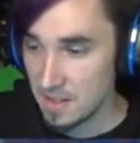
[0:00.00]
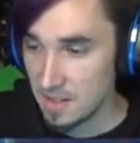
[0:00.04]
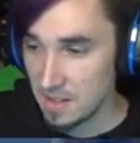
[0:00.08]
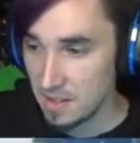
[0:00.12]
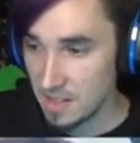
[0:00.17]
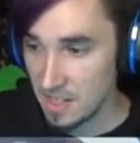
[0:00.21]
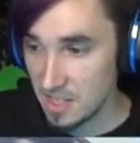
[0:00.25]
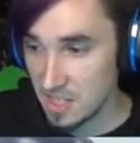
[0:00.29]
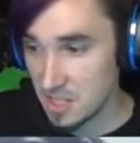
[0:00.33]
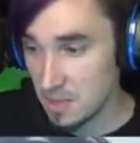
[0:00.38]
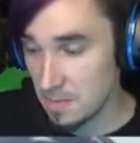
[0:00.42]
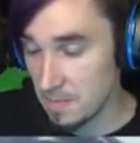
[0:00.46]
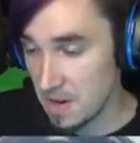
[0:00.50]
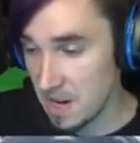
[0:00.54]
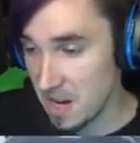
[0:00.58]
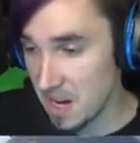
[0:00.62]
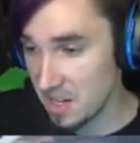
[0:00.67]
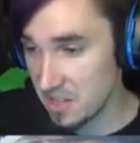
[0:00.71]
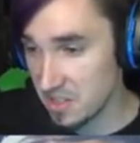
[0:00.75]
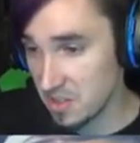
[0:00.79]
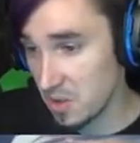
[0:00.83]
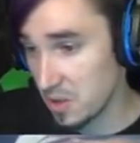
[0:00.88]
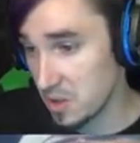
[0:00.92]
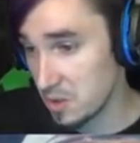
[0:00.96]
At least to
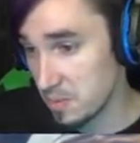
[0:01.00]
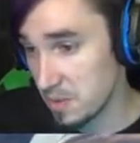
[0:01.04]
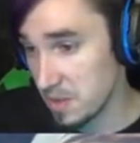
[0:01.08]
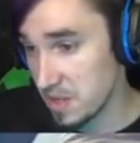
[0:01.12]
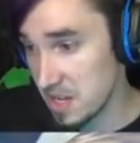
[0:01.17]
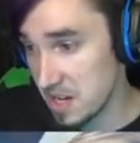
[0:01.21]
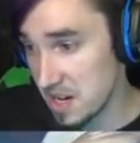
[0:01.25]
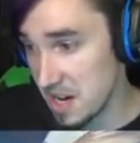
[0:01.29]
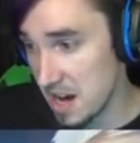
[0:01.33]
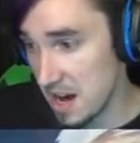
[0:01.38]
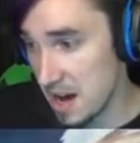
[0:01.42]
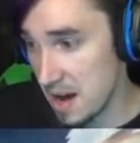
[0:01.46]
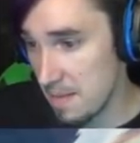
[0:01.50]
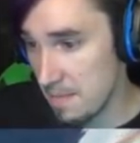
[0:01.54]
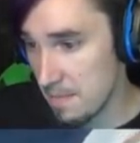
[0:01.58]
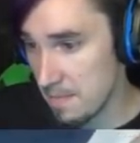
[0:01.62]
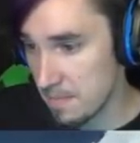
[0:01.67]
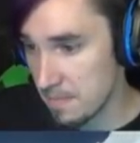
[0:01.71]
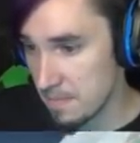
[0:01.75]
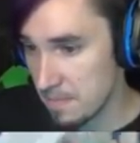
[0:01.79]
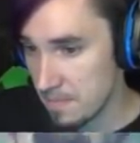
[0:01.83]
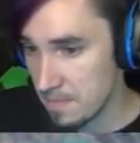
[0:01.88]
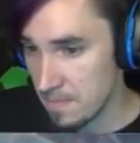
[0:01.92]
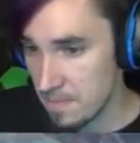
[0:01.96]
me, it's always been the dam.
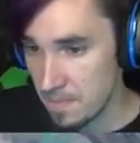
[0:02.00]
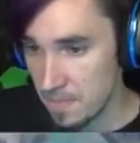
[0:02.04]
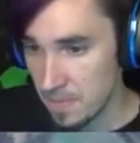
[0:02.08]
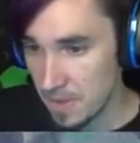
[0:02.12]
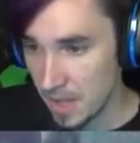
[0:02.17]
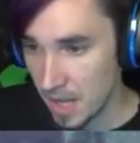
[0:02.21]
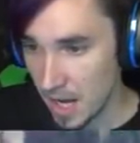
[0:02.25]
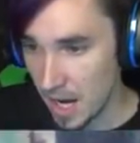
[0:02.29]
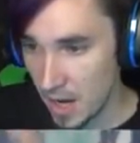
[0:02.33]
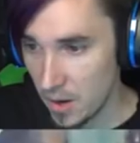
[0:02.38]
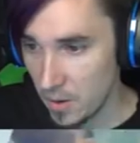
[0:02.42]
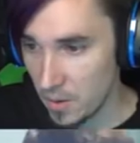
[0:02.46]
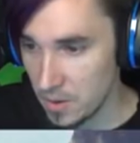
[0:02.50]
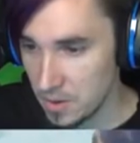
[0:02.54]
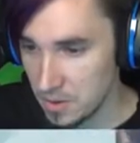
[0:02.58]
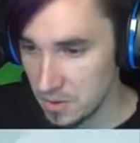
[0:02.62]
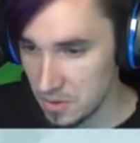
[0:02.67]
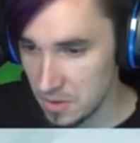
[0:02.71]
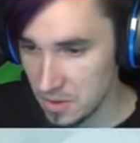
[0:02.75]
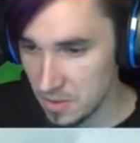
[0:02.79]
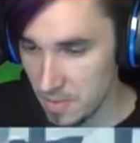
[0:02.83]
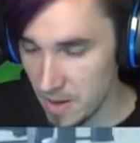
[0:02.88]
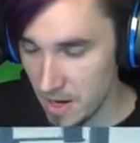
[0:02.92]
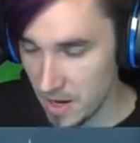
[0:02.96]
I always
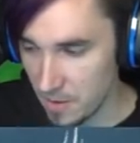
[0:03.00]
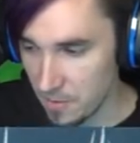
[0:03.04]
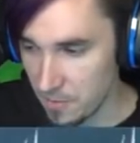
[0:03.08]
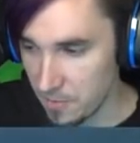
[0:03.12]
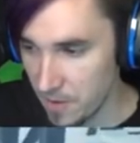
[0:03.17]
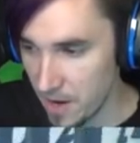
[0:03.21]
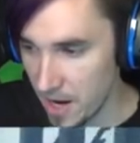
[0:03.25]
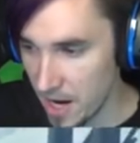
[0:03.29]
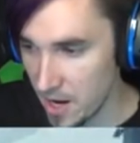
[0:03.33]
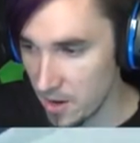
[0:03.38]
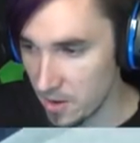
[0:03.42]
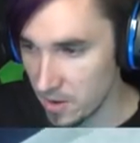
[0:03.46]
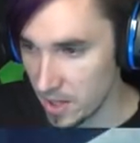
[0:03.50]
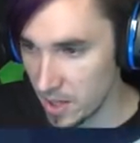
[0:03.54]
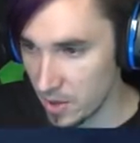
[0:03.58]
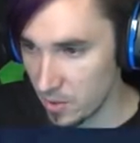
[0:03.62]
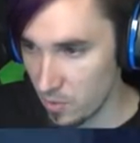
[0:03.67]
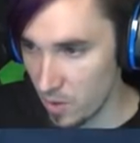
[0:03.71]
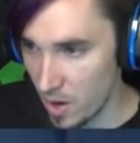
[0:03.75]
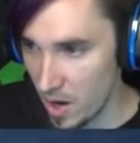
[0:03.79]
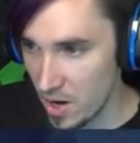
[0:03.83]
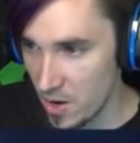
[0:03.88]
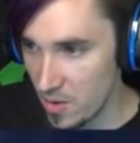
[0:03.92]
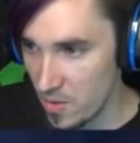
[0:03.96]
used to make a fire like
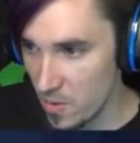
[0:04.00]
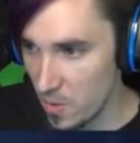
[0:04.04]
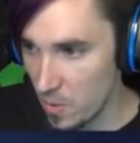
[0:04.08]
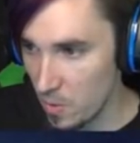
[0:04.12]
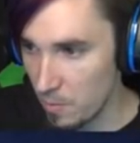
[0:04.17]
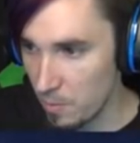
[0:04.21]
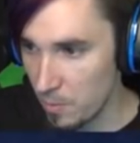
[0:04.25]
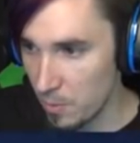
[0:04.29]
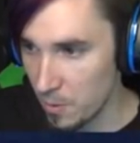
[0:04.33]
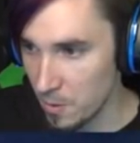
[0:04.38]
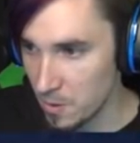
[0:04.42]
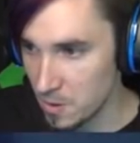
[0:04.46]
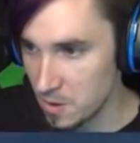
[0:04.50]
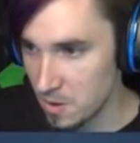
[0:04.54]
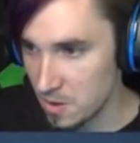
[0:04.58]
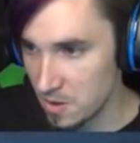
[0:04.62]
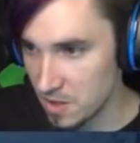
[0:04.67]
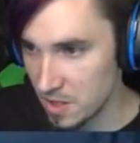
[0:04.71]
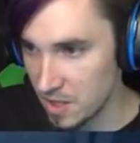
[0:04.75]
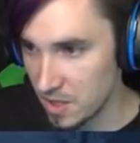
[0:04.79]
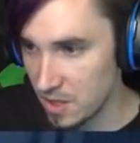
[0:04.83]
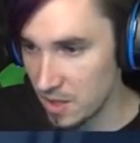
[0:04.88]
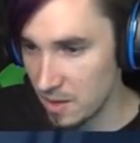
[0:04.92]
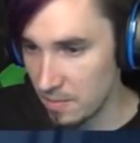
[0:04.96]
right here on the porch
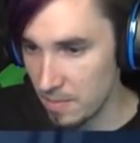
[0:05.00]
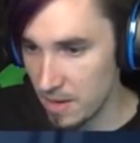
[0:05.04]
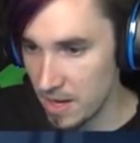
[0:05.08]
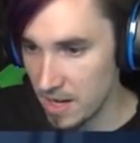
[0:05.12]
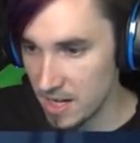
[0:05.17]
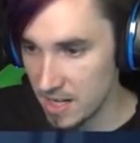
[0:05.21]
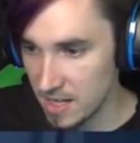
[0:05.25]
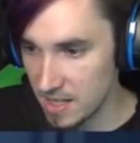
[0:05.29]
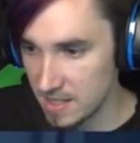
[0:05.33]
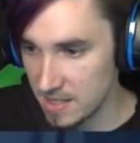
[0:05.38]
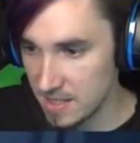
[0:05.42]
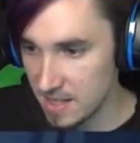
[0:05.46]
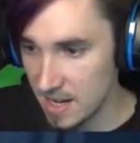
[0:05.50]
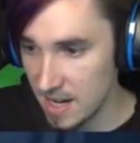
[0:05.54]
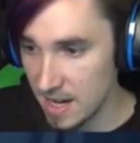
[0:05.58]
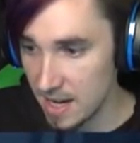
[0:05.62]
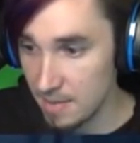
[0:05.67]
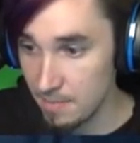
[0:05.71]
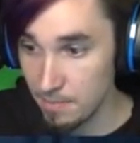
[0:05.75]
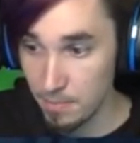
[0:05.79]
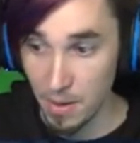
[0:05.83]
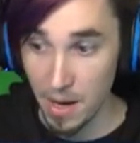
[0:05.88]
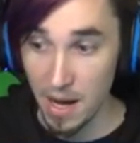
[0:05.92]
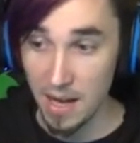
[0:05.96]
because I couldn't make it
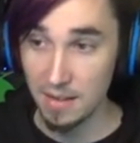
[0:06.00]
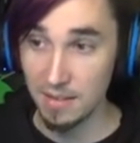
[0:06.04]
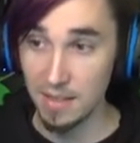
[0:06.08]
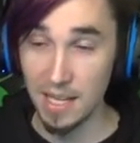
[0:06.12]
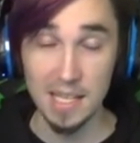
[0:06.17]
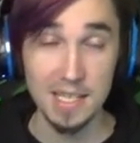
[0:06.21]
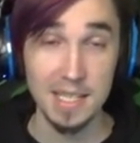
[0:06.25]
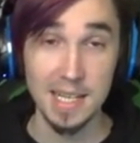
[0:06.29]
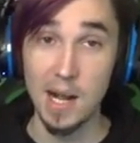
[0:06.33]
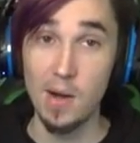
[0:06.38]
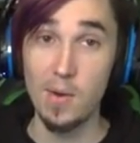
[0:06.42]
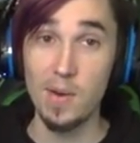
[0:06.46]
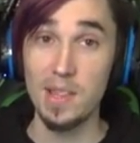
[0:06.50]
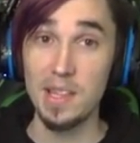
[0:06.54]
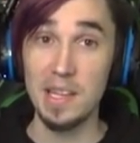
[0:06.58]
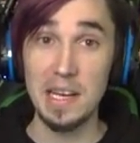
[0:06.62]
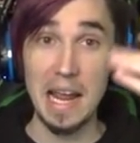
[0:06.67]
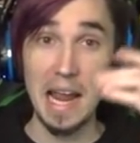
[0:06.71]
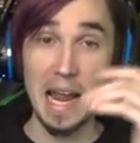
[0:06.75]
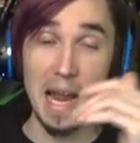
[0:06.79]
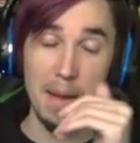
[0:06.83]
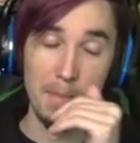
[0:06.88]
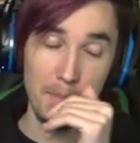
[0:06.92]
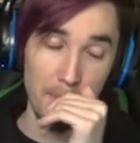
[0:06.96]
inside. But let's go to the
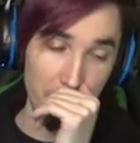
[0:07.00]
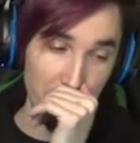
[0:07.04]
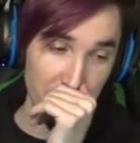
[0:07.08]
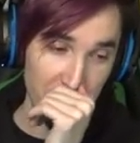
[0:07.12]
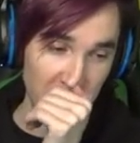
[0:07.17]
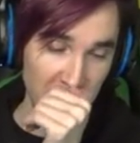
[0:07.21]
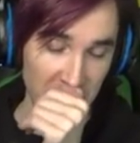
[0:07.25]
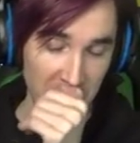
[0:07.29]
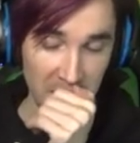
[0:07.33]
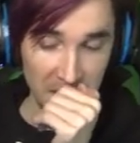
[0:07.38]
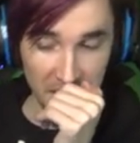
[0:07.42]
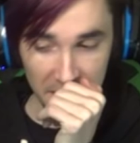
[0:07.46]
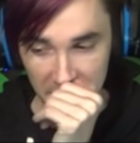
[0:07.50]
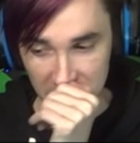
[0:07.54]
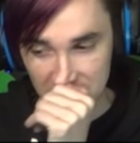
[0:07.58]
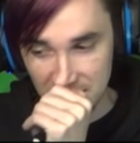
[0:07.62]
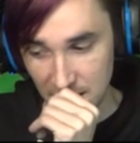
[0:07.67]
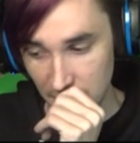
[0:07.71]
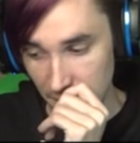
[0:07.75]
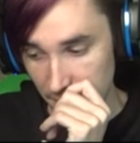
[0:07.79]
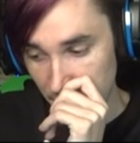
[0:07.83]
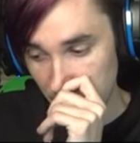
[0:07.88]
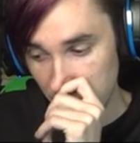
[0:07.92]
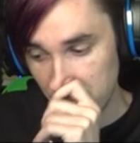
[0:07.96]
dam. This is
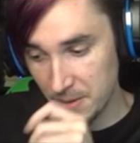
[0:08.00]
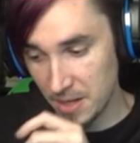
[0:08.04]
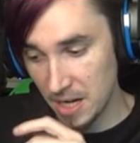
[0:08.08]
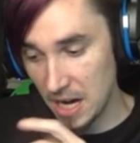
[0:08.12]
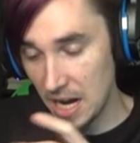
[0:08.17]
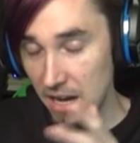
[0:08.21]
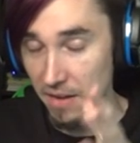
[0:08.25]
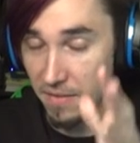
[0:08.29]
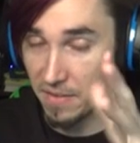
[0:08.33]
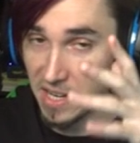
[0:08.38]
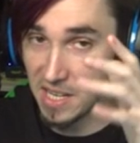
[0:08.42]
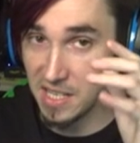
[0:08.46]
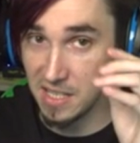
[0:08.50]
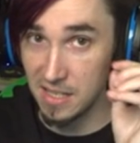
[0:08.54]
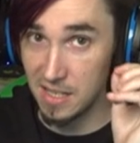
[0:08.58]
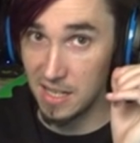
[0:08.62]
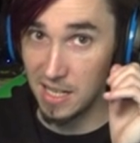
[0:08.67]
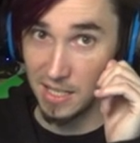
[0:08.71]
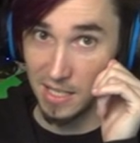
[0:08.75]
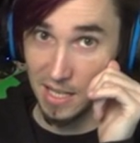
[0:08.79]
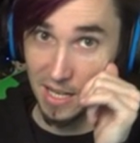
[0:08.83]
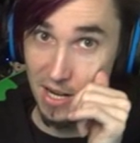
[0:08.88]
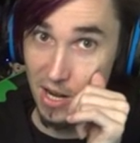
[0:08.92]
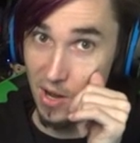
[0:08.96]
going to be kind of easy
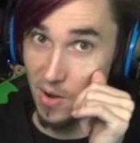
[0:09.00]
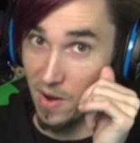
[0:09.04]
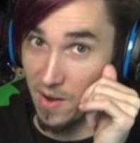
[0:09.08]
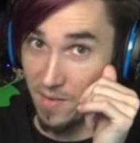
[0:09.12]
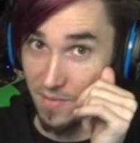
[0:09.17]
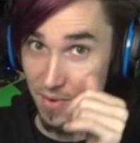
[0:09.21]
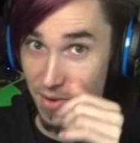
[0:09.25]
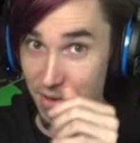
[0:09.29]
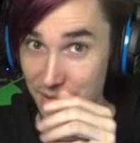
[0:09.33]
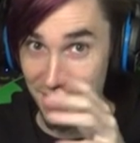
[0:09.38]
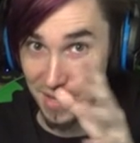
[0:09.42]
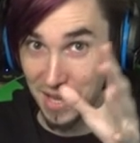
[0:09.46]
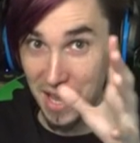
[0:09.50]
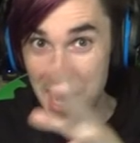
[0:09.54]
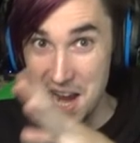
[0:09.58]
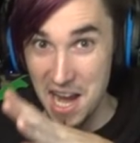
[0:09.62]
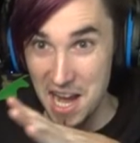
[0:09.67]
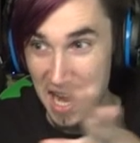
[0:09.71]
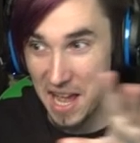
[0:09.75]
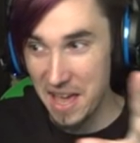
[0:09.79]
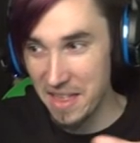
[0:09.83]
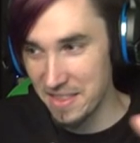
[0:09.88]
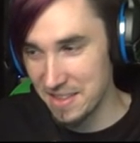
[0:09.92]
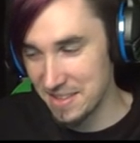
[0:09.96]
because I know
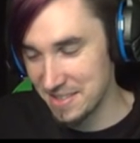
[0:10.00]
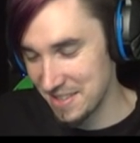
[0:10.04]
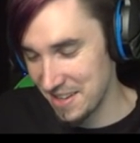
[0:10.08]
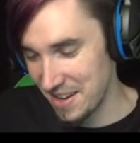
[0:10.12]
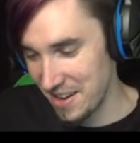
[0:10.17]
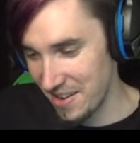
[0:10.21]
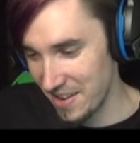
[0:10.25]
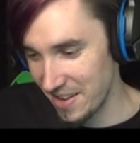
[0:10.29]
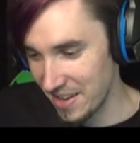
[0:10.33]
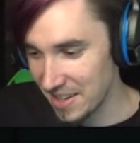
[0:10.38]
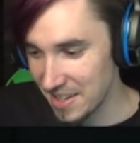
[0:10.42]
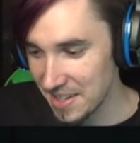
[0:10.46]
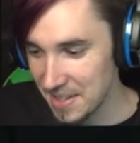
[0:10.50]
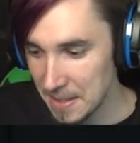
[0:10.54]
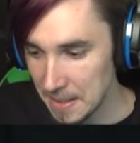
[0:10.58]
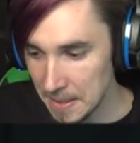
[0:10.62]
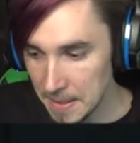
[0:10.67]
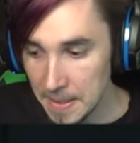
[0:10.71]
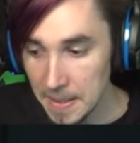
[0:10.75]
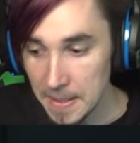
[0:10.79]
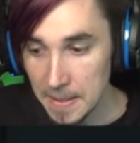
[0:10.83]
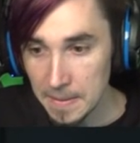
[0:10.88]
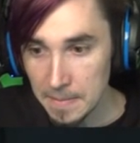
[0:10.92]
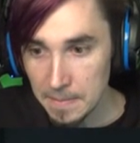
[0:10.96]
everything in this area.
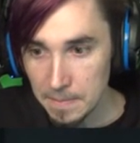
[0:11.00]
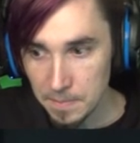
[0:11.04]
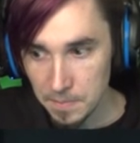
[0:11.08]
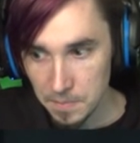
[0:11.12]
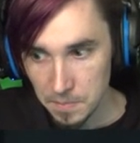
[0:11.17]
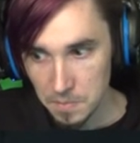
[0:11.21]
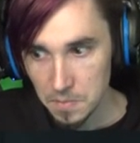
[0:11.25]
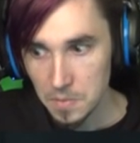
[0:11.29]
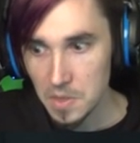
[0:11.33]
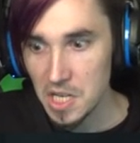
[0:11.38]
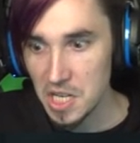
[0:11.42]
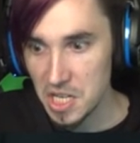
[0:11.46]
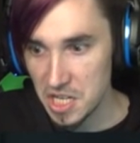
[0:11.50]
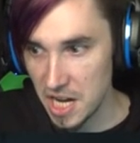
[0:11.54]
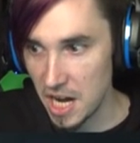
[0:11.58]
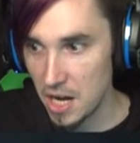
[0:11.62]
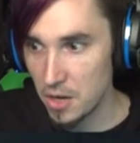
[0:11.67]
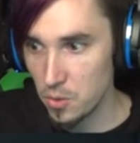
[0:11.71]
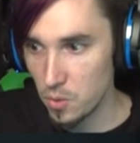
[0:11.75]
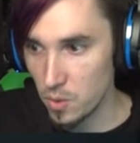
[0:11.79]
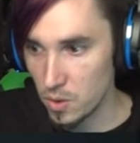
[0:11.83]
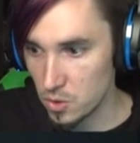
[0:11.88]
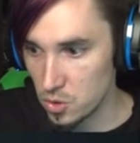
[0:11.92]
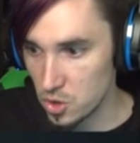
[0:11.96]

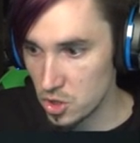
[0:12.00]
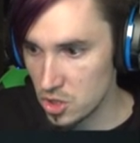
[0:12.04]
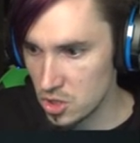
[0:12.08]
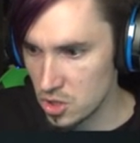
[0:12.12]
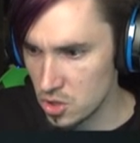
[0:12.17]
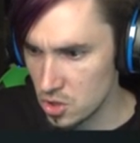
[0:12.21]
Down to us.